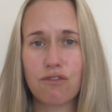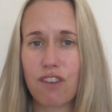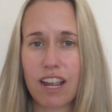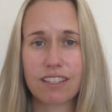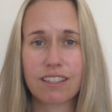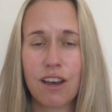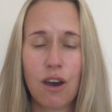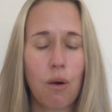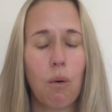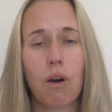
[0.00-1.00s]
rest,
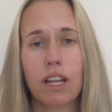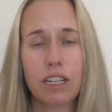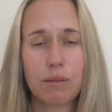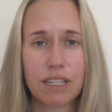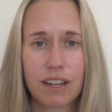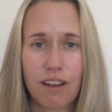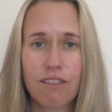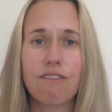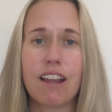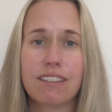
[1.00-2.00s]
walk a little bit,
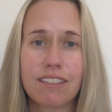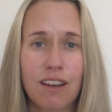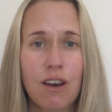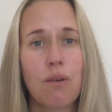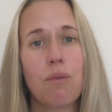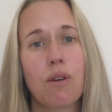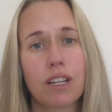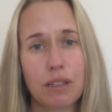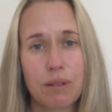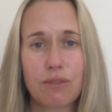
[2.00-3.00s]
rest,
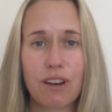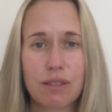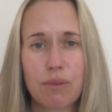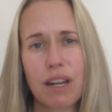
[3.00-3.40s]
walk a little bit, rest.